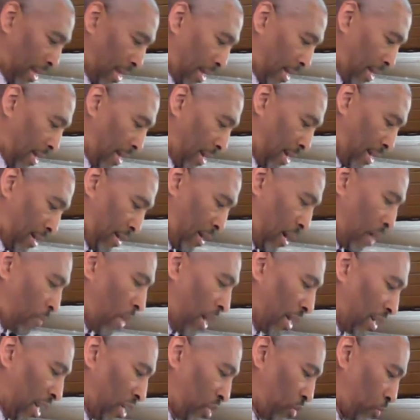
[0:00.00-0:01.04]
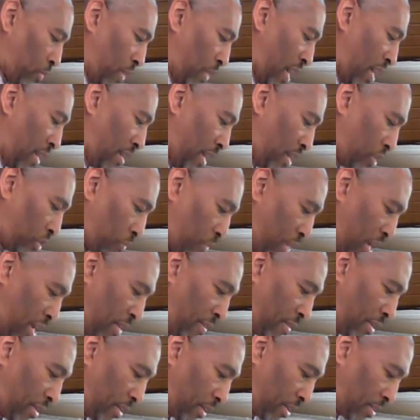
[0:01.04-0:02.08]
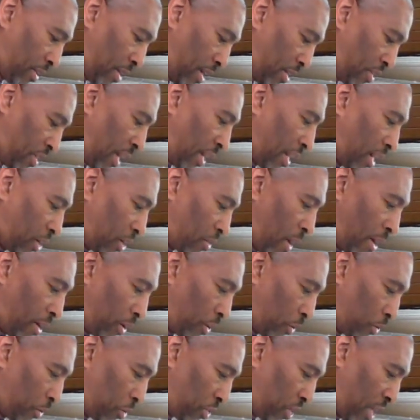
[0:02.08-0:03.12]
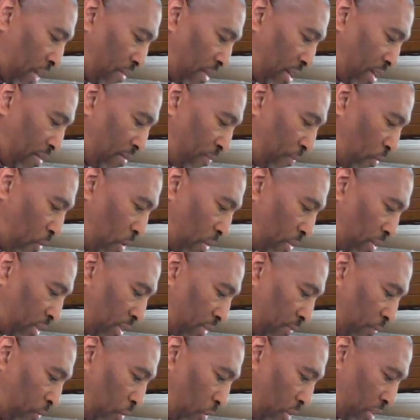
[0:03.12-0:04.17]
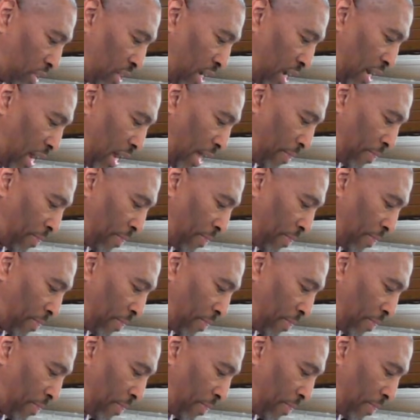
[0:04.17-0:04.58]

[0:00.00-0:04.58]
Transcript: Oh. Uh, all right, let's read. Let's read uh, Second Chronicles seven and four, 14.